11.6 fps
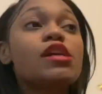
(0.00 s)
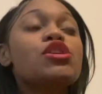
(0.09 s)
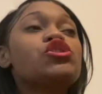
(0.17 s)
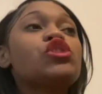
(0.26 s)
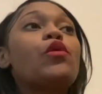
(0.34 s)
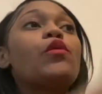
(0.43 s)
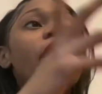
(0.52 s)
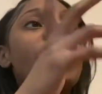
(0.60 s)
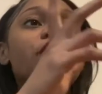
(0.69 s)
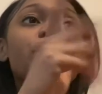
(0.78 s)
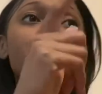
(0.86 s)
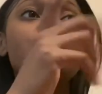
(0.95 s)
So when I
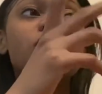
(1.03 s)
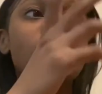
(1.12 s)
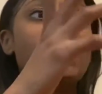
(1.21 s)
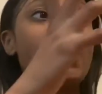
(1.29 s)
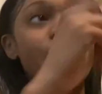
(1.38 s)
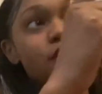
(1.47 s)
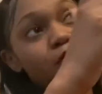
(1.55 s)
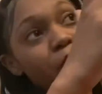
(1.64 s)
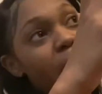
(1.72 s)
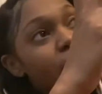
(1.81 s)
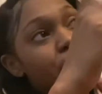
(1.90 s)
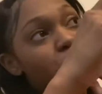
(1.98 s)
use it, I
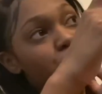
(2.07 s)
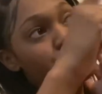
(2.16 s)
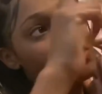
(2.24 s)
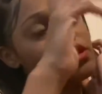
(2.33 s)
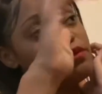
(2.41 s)
spray, psh,